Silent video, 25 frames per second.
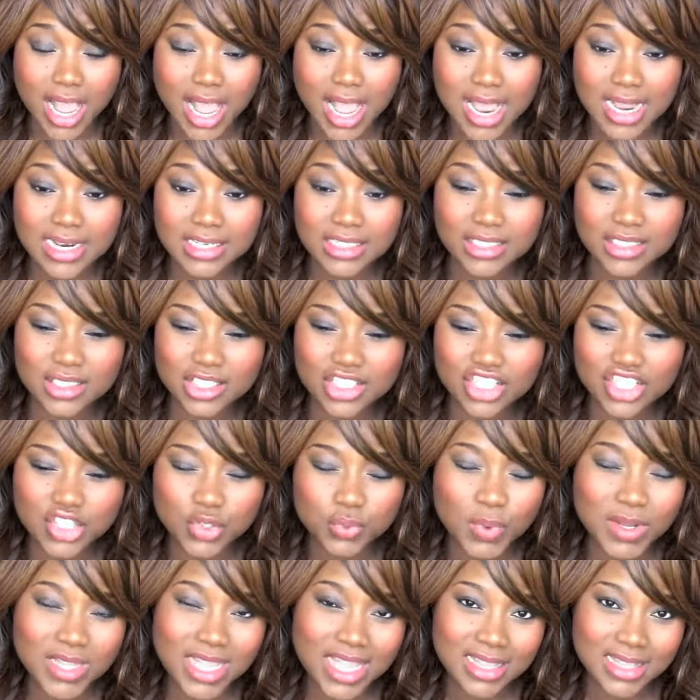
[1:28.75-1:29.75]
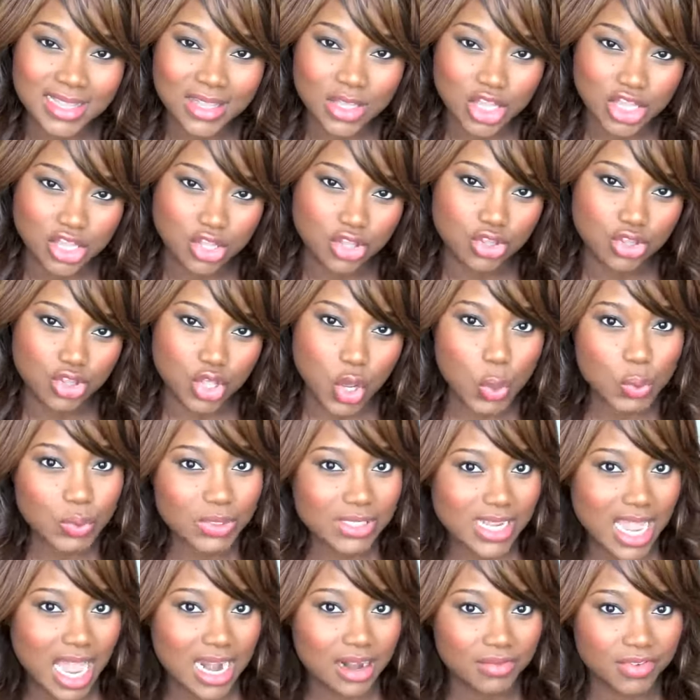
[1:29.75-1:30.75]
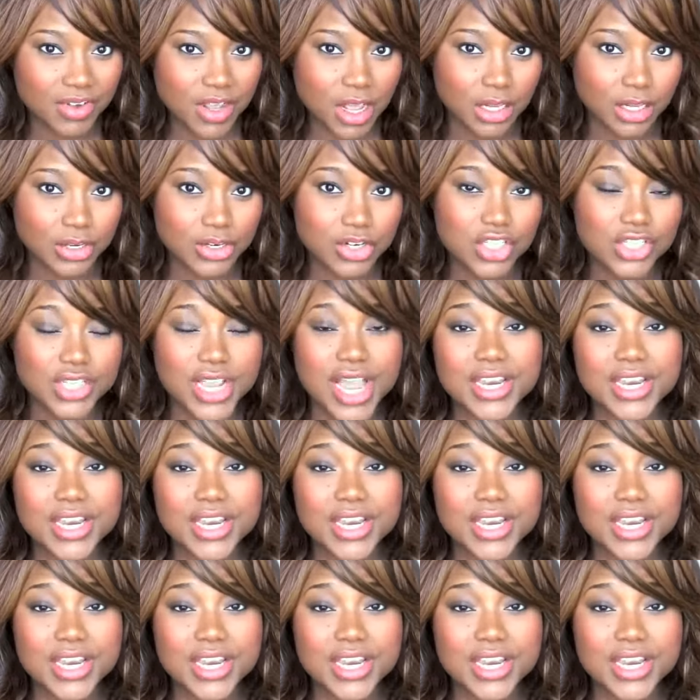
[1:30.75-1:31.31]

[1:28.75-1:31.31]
and just within those kind of colors,